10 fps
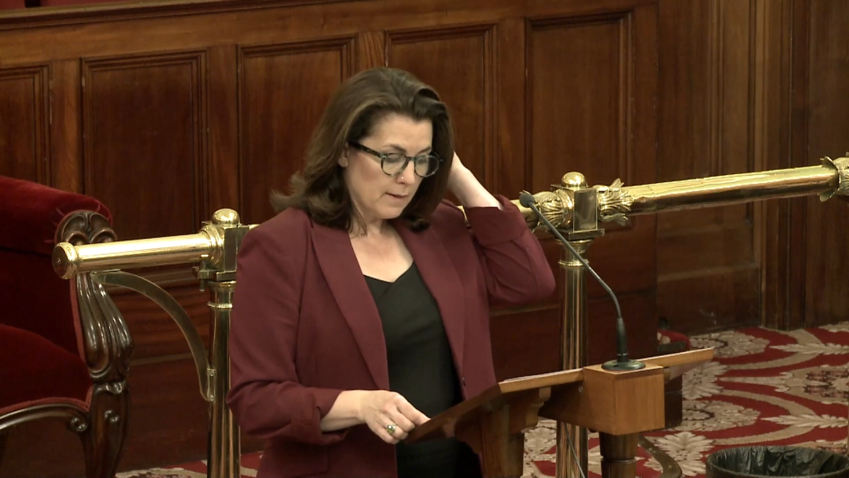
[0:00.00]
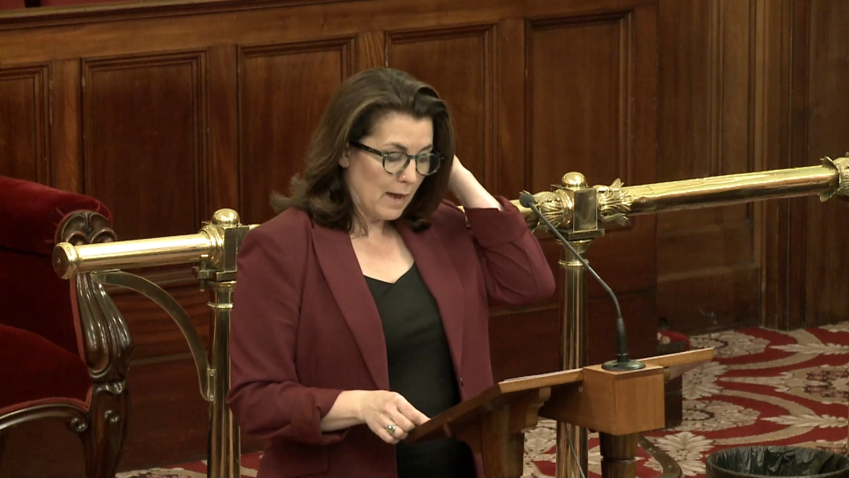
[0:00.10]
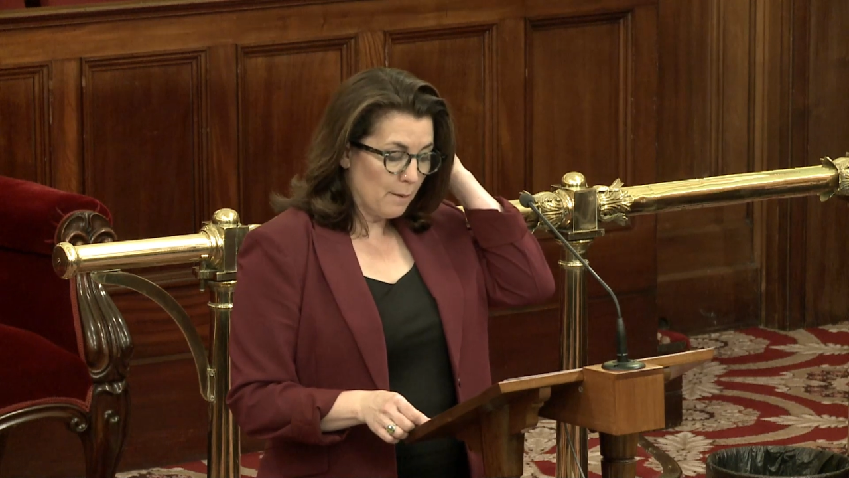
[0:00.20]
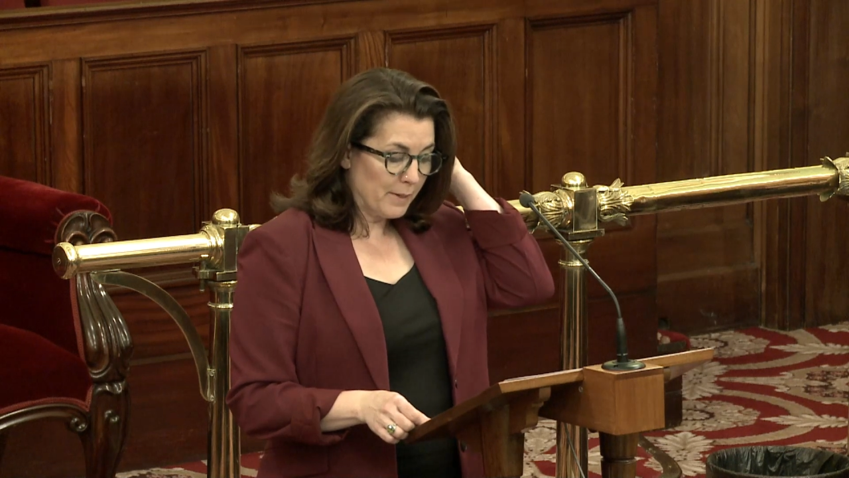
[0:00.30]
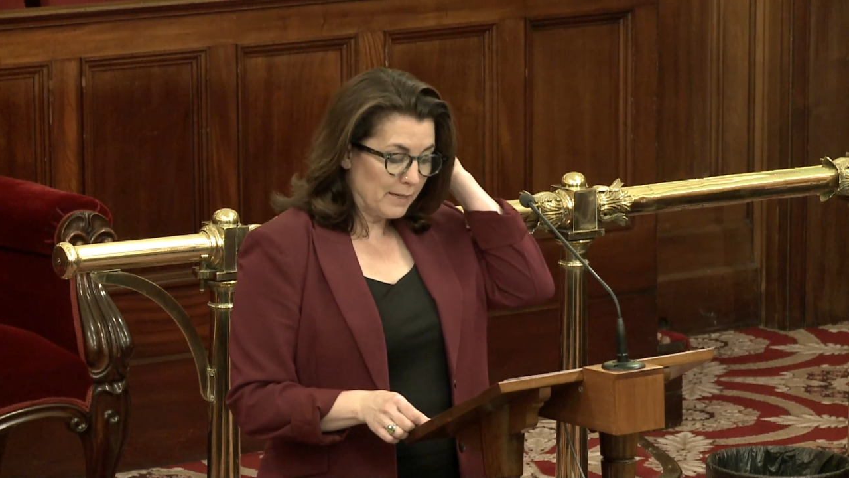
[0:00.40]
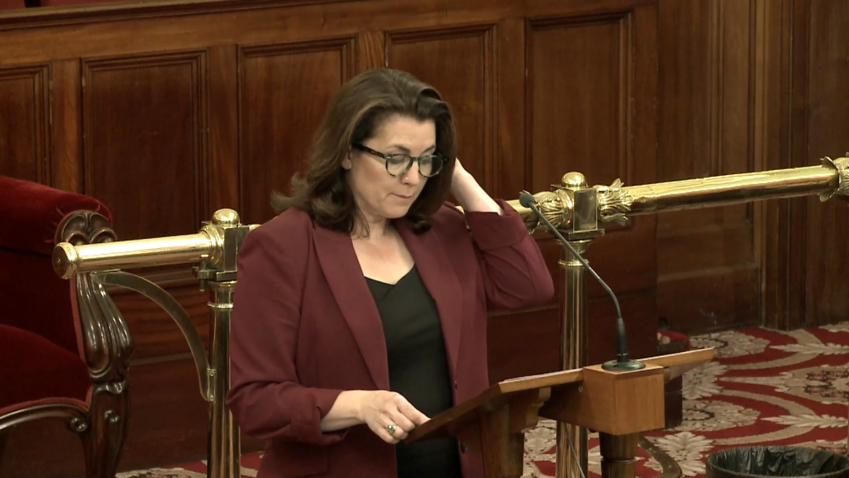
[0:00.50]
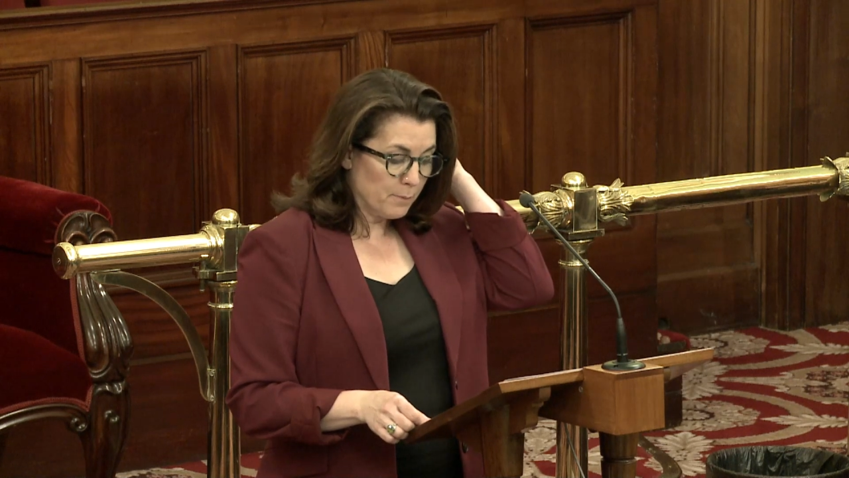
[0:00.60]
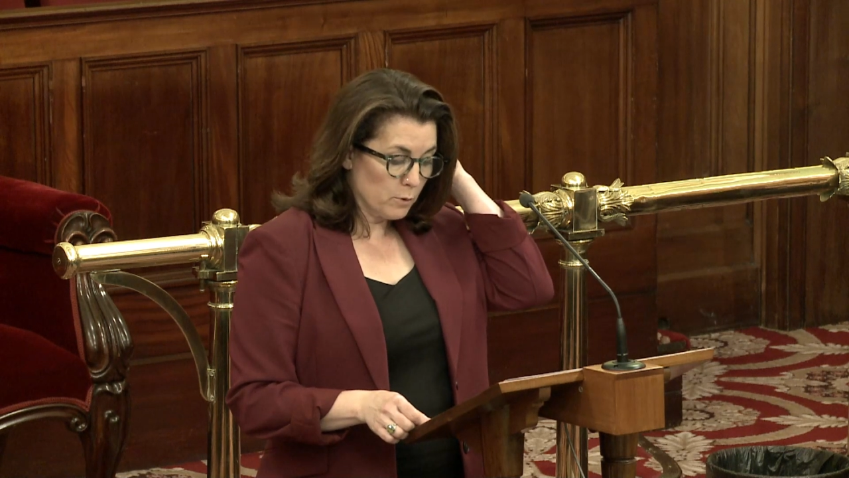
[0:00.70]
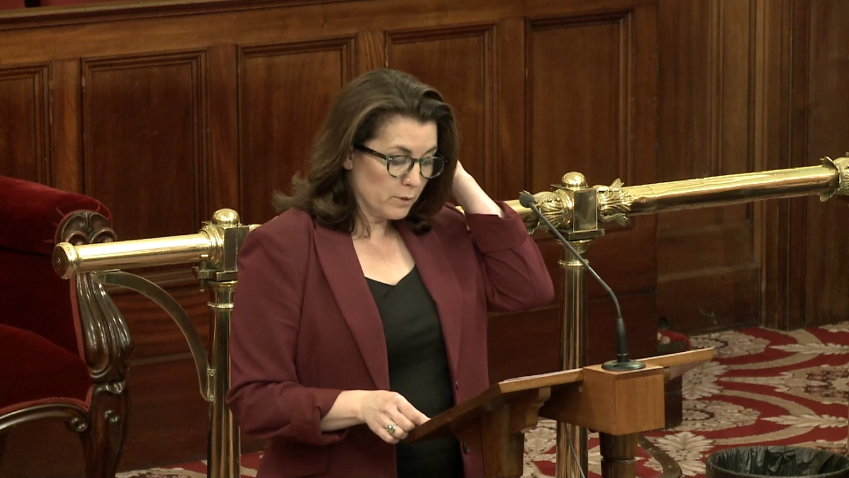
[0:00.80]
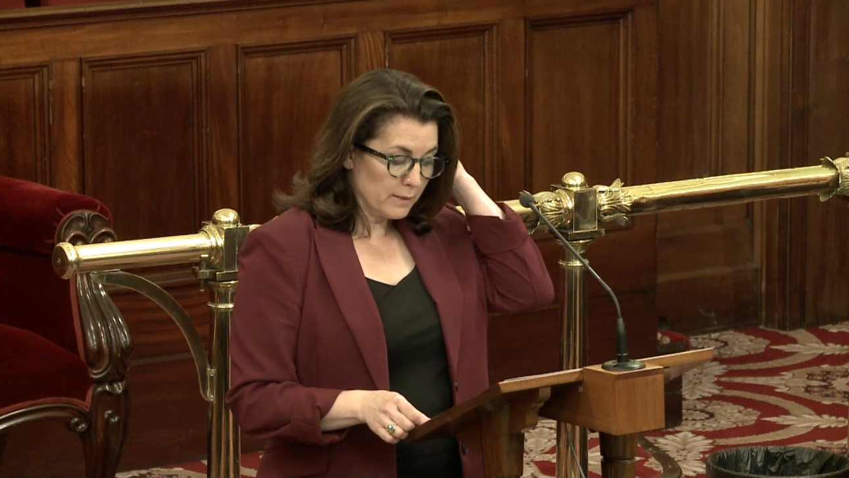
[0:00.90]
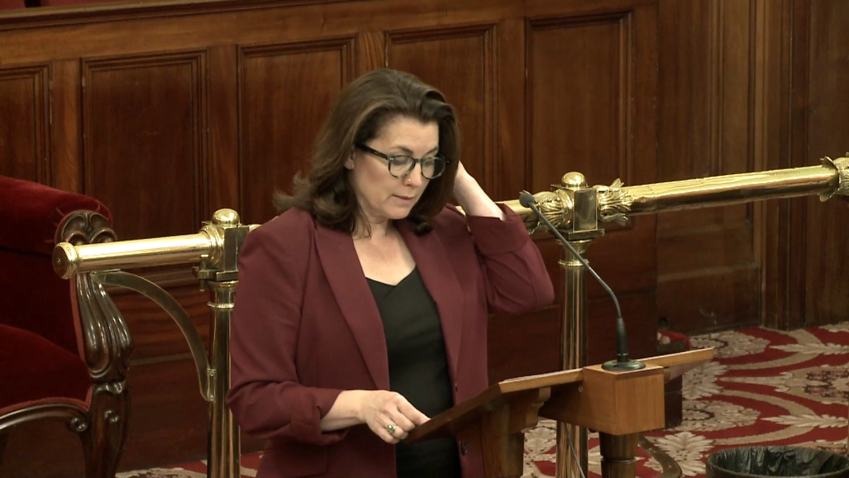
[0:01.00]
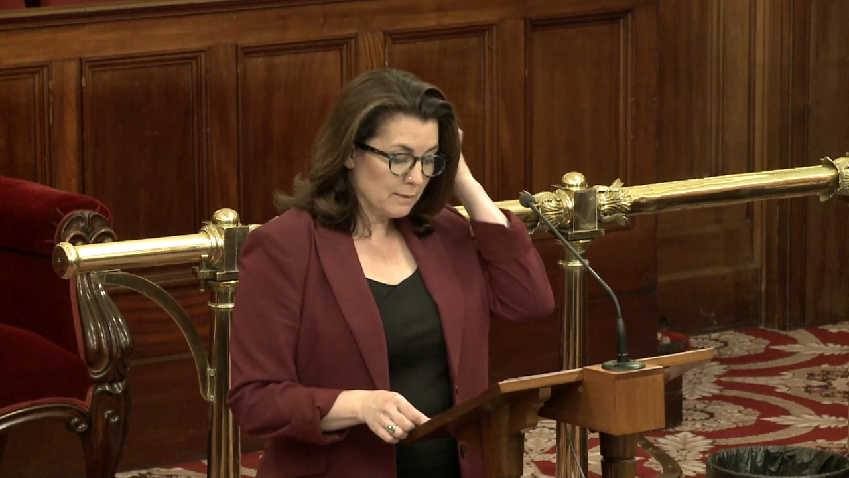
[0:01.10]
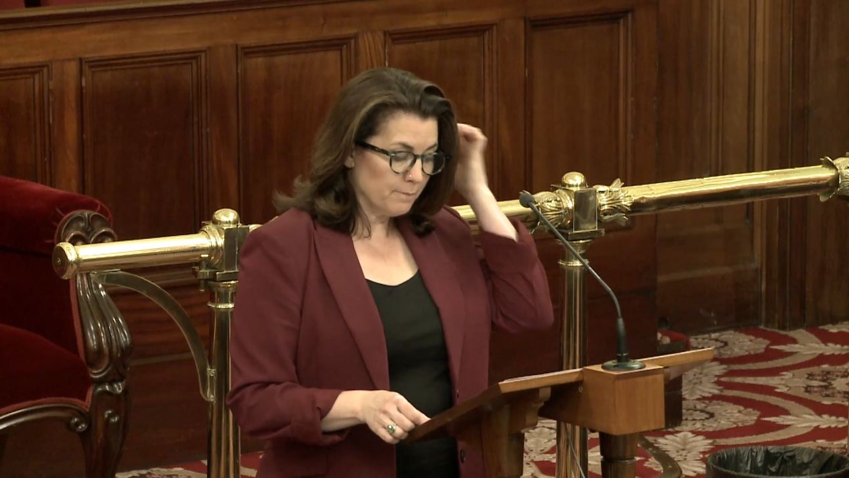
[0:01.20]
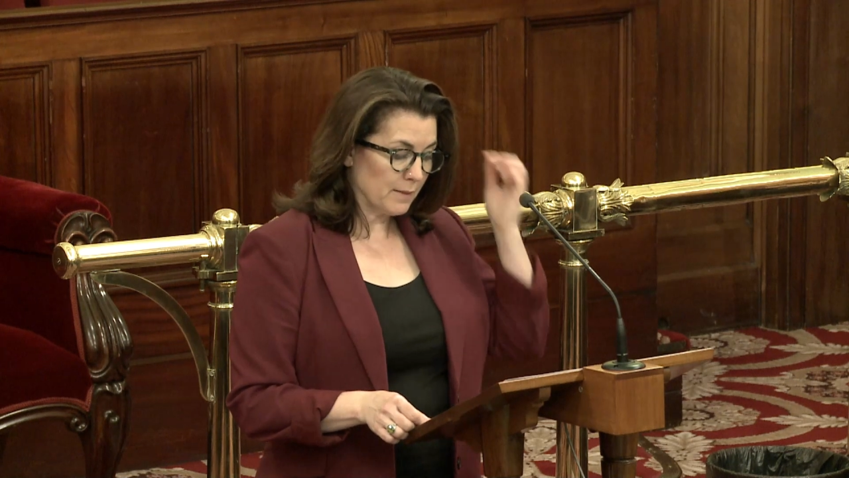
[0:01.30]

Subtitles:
Our beach borders,